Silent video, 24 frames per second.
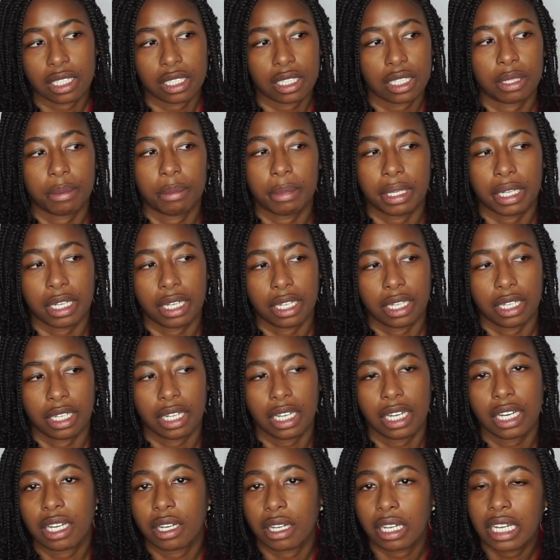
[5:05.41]
I mean,
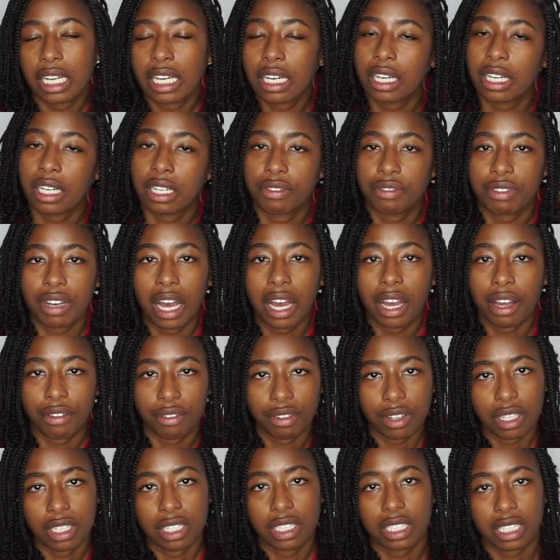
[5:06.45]
it could have gotten
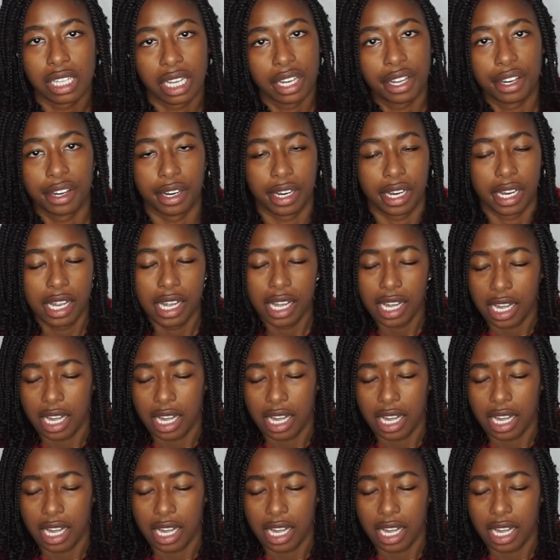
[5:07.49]
really scary.